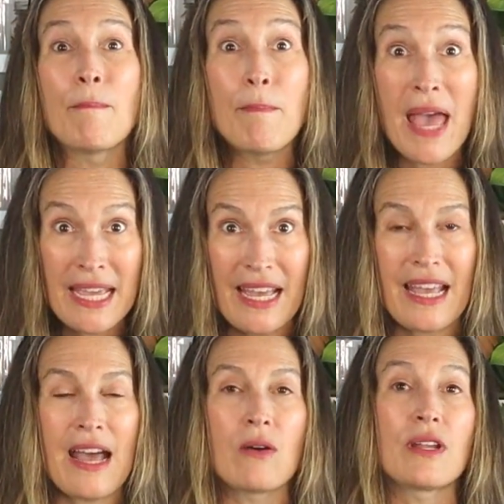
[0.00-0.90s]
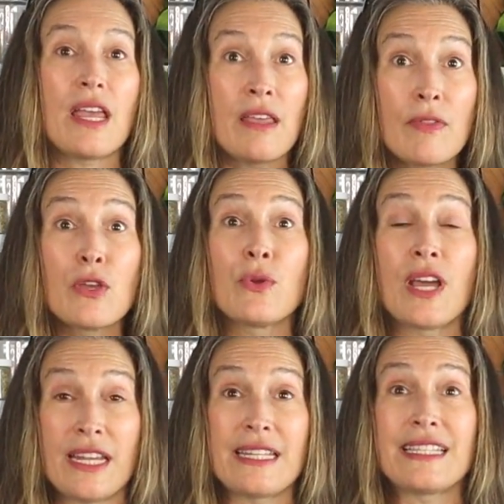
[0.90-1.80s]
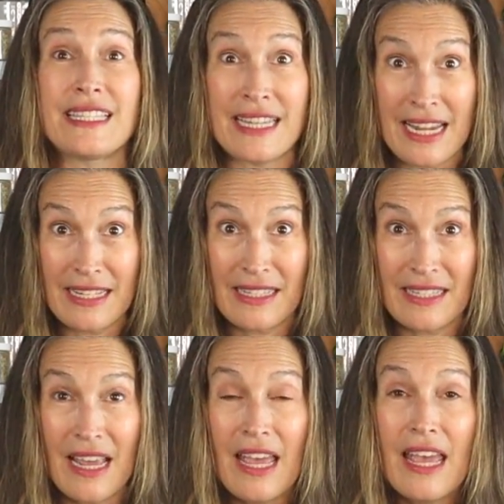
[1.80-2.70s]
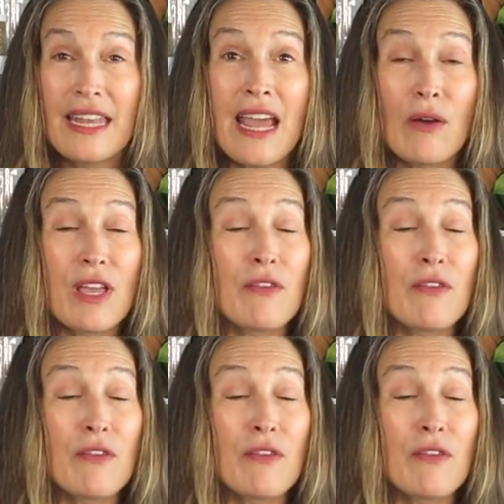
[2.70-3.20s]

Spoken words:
bank account in the United States. Now,